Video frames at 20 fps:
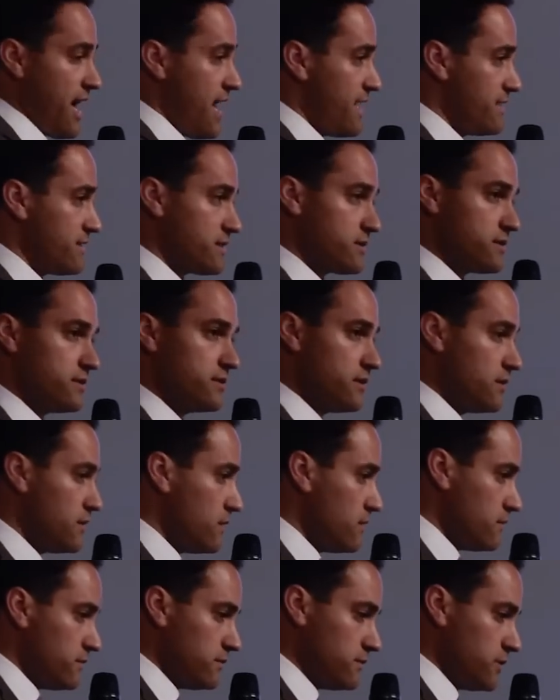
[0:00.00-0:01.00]
has,
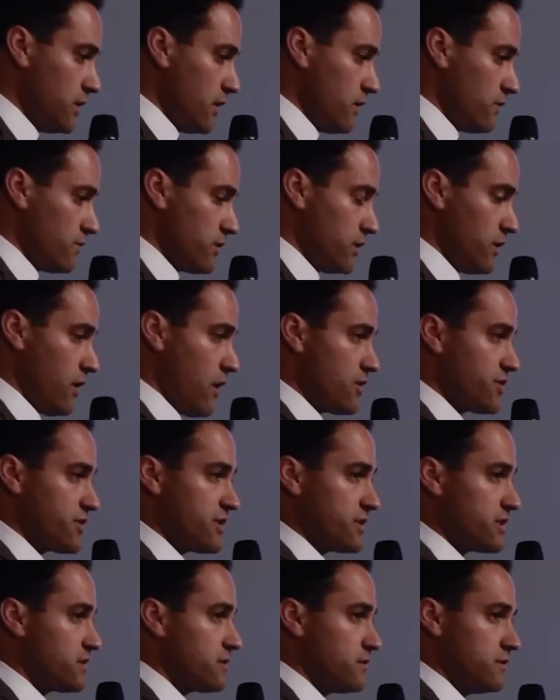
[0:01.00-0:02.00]
the
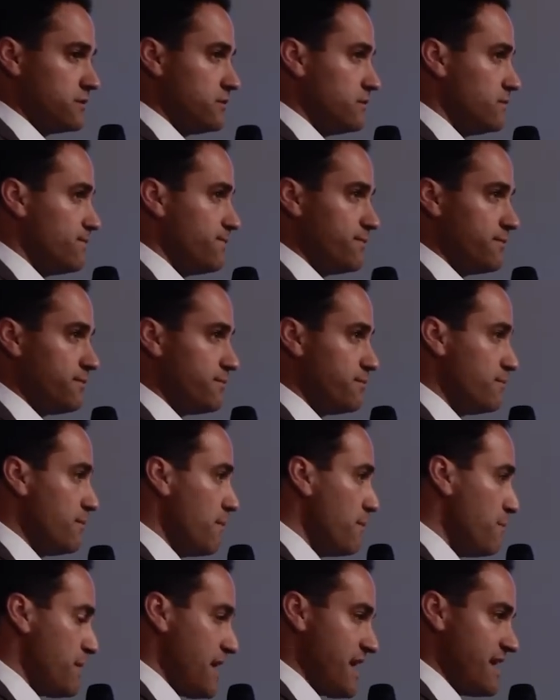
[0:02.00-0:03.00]
largest
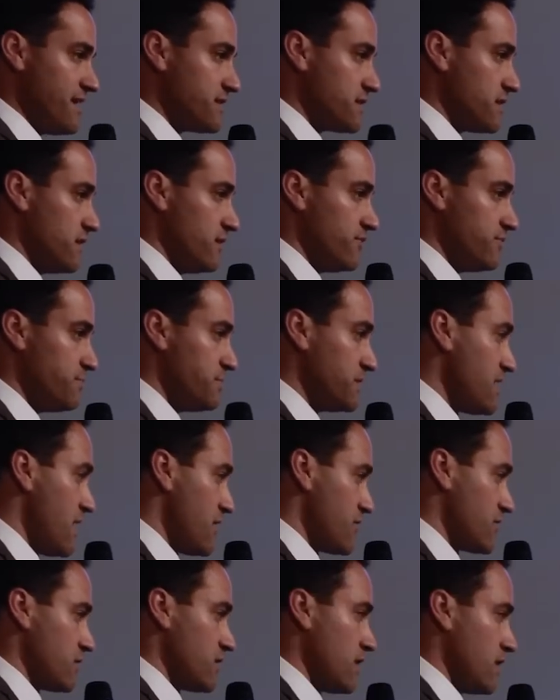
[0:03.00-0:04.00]
base of
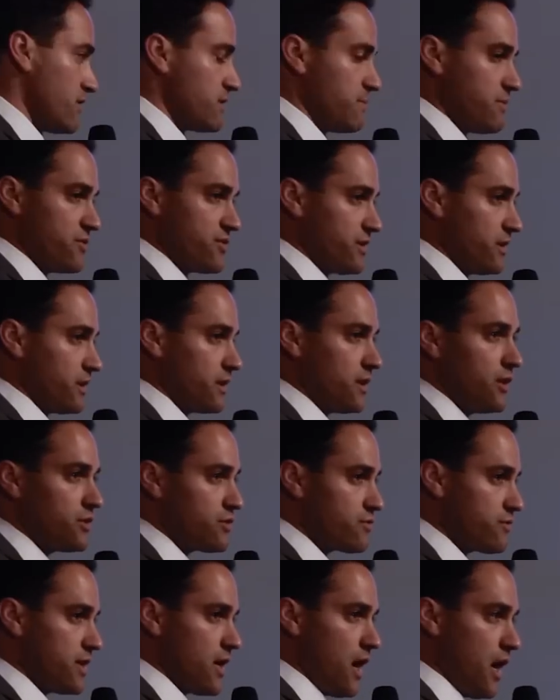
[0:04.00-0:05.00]
potential customers in the
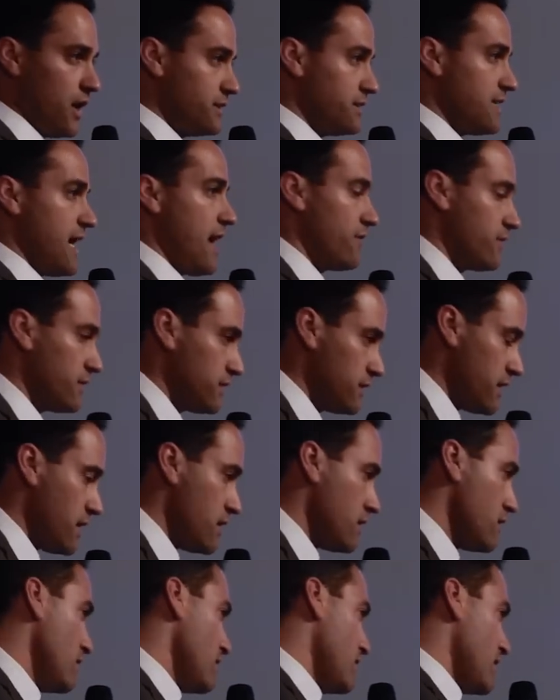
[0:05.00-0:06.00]
country,
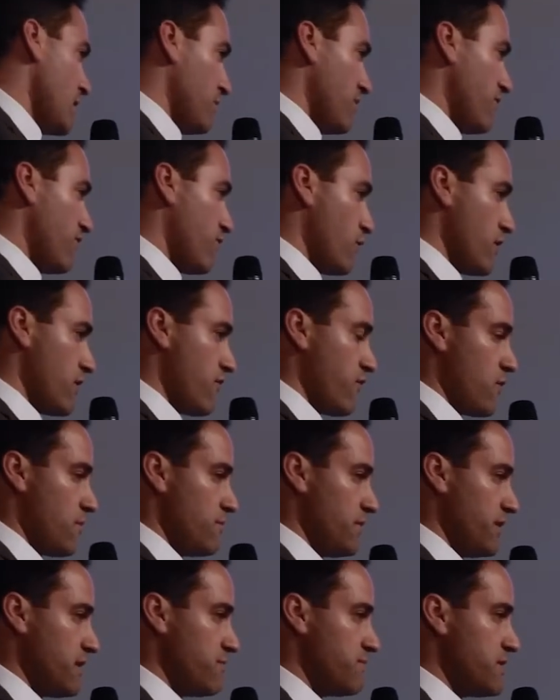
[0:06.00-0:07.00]
undoubtedly. And with 44
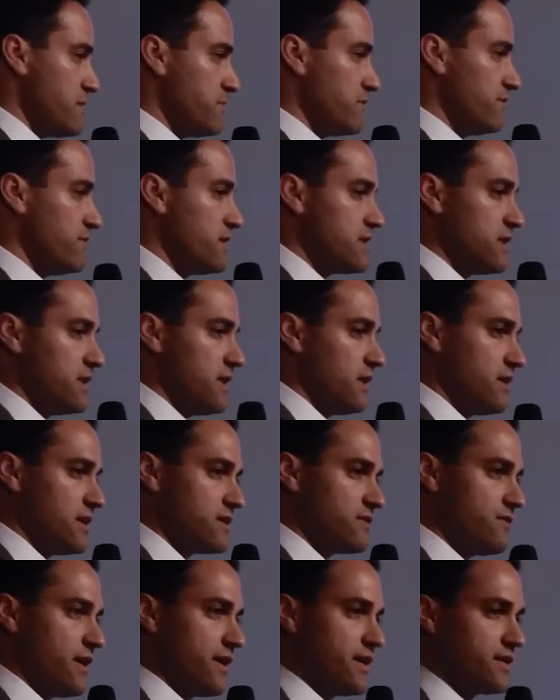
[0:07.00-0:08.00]
million people visiting
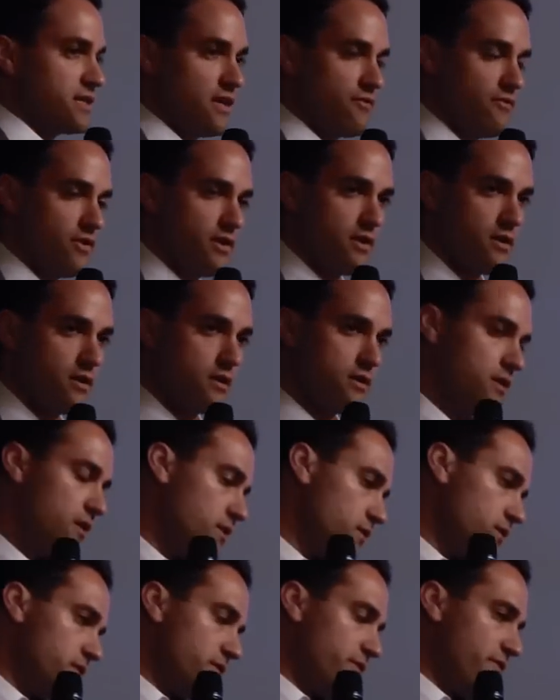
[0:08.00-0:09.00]
Las Vegas every year,
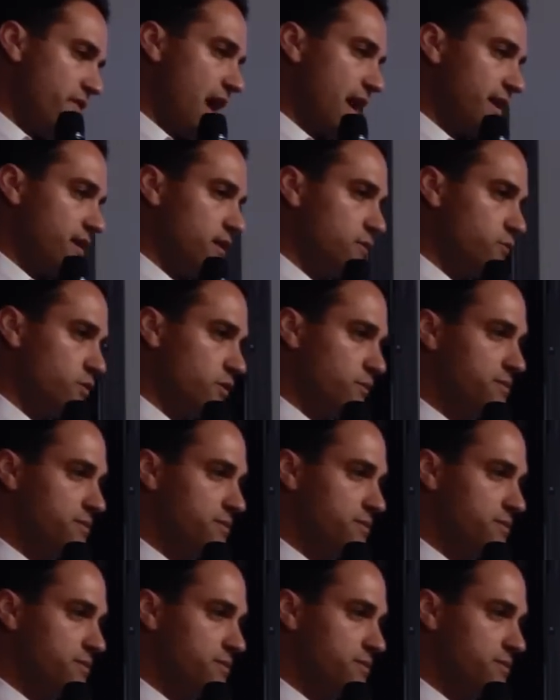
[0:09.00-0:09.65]
Nevada will